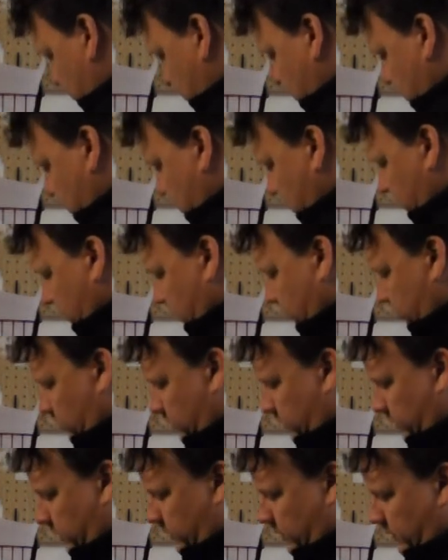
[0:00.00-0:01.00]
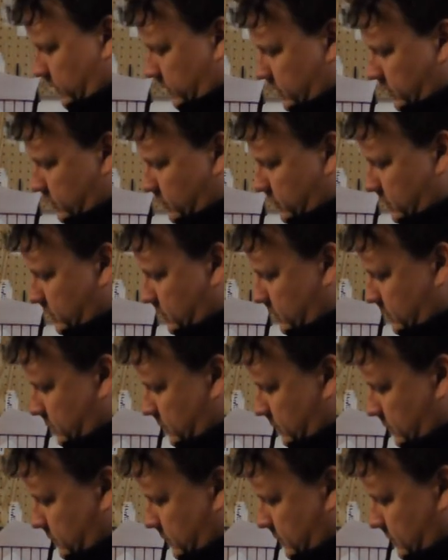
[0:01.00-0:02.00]

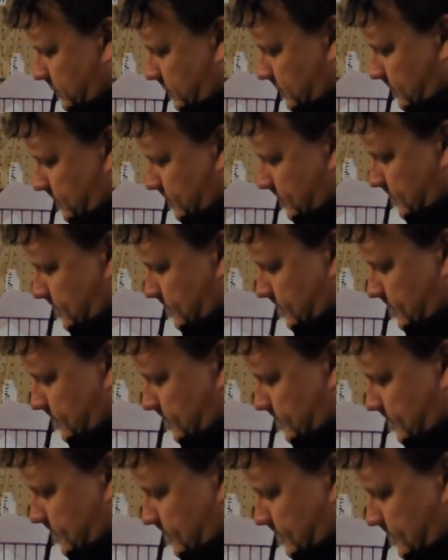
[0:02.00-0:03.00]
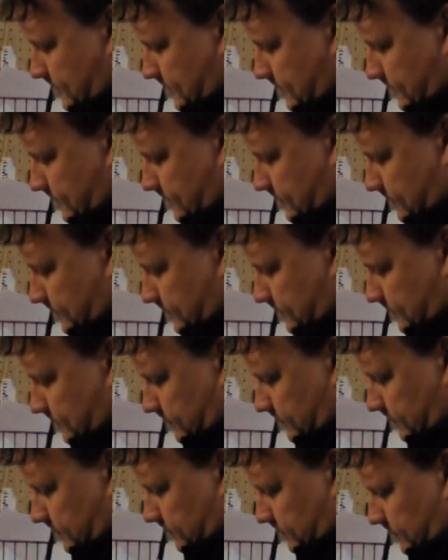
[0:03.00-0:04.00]

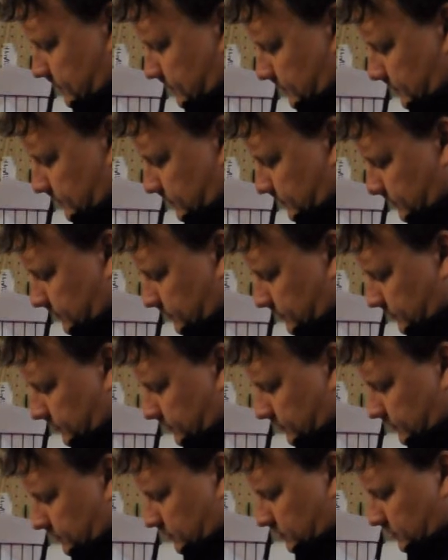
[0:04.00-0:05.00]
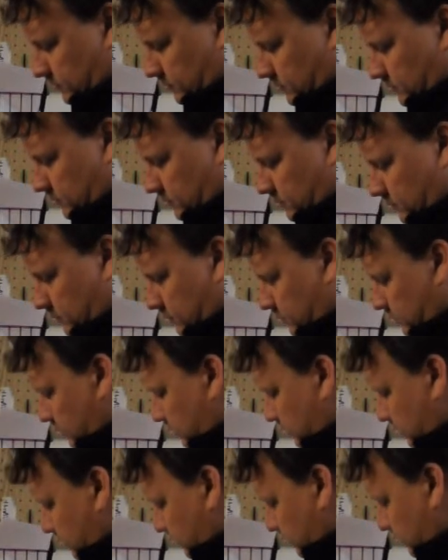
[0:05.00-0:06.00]

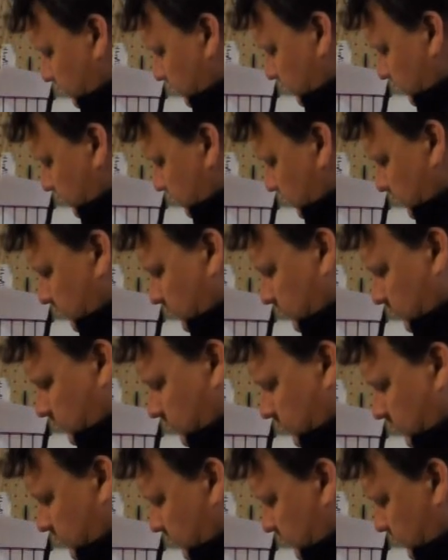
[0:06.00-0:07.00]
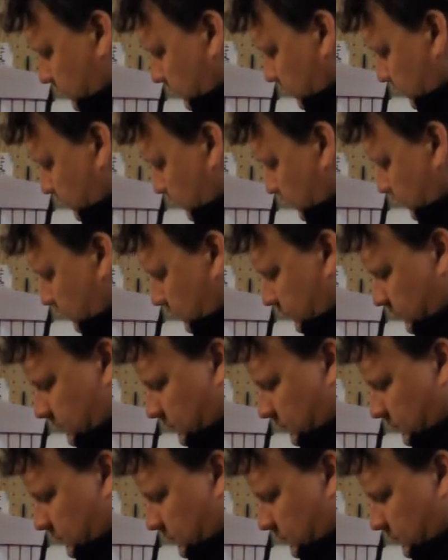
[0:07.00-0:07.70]
(no one is talking)